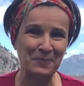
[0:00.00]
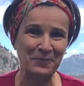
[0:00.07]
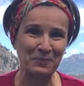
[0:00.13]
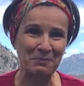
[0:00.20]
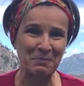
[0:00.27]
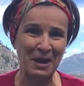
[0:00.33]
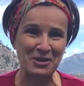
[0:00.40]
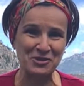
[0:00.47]

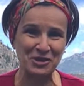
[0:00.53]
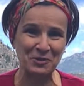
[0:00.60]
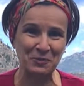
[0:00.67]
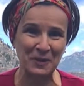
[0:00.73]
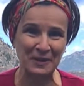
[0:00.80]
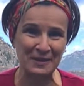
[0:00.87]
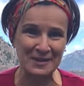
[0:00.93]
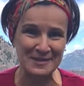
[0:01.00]
Magic
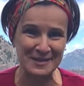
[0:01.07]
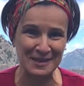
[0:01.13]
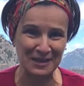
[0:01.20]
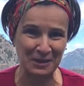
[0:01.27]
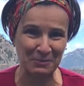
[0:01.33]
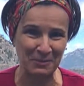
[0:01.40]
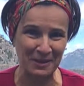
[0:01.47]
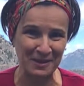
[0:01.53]
Witnessing
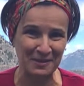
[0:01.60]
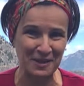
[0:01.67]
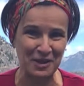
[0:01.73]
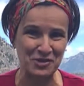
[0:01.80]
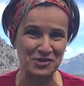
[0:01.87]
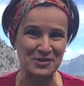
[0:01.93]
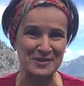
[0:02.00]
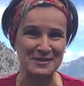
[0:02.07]

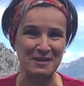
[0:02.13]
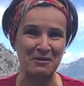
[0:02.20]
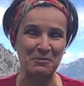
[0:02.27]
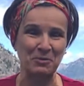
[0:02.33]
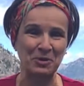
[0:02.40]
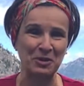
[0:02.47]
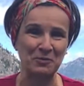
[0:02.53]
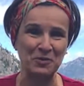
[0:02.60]
Meditation
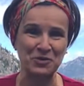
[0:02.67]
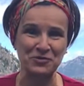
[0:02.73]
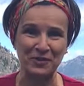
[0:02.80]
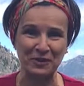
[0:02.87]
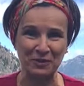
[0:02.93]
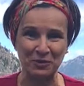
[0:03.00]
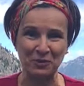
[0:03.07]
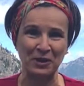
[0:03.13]
Ceremony, which
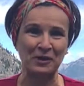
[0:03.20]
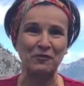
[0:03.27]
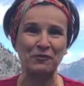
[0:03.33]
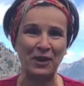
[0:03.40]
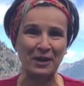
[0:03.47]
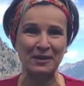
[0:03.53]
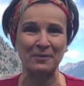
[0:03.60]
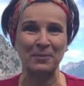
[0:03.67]
you can
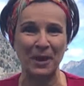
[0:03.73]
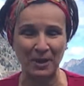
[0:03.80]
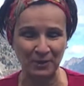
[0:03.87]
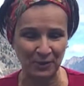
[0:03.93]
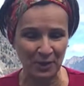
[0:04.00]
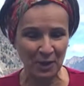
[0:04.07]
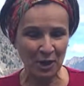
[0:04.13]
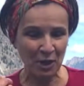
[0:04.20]
find about
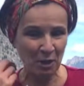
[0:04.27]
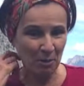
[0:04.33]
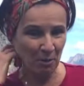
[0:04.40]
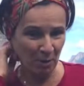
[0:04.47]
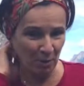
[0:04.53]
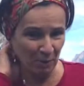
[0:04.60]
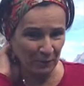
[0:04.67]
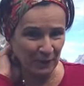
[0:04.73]

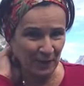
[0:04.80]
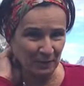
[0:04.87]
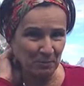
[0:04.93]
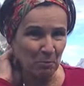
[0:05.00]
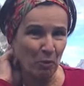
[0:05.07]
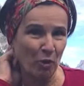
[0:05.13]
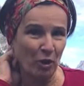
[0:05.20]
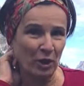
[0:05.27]
that
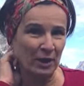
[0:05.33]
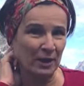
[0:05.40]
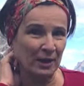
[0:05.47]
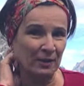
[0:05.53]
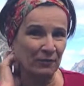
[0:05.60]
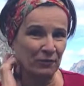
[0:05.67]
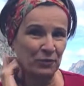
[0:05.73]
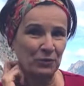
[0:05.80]
more
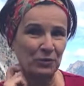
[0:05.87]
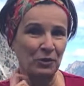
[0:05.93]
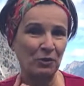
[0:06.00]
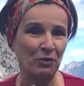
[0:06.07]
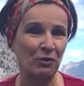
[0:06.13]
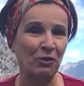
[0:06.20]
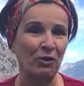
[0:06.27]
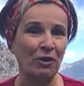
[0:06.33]
if you
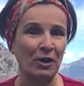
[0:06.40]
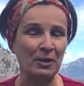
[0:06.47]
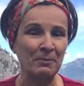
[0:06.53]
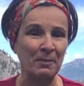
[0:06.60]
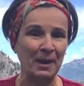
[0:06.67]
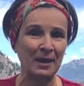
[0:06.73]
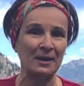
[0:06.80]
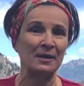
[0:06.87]
go on
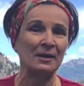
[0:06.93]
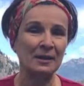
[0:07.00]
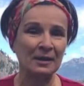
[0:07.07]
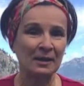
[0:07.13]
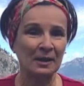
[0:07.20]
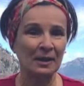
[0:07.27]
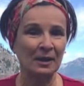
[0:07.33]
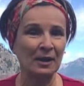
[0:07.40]
my
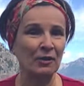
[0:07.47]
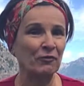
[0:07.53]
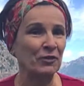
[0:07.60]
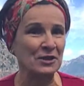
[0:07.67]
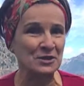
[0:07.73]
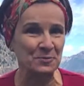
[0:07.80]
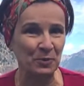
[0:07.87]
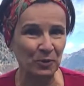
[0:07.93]

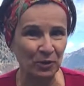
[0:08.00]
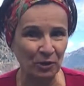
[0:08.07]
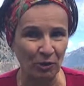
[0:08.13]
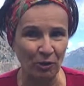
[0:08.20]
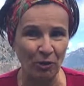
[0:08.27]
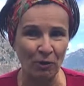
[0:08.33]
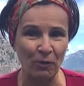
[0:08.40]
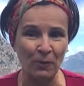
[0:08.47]
Facebook
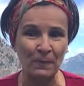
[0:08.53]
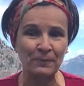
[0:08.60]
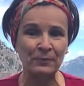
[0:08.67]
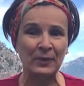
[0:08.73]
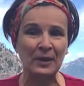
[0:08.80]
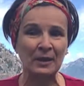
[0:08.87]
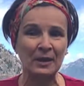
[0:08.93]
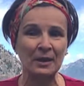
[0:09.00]
or
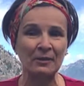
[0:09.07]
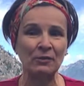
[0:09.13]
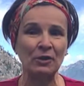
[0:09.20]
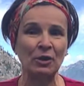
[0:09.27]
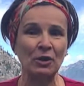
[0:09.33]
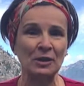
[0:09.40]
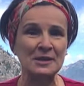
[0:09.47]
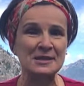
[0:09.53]
even
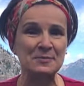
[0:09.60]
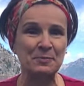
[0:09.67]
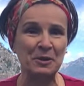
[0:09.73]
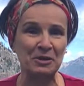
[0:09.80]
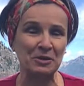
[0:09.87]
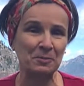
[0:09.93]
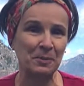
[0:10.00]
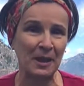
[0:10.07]
on
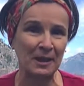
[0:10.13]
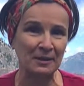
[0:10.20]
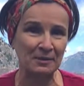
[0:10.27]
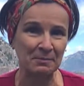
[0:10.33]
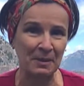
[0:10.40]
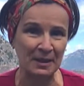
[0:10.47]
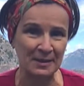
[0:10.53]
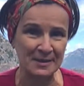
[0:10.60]
Spirit
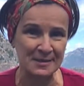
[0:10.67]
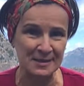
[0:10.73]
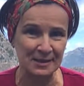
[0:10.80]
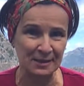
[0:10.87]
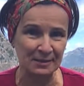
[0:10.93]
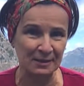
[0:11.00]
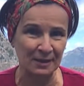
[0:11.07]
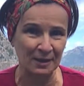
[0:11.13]
Plant
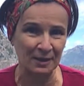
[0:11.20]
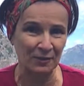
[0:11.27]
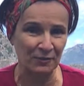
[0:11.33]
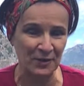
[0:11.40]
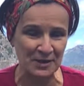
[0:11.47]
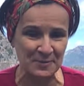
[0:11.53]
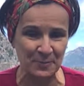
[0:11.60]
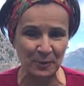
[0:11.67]
Medicine
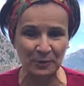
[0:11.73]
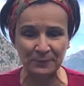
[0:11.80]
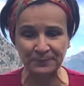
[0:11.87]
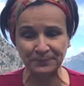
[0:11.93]
Facebook.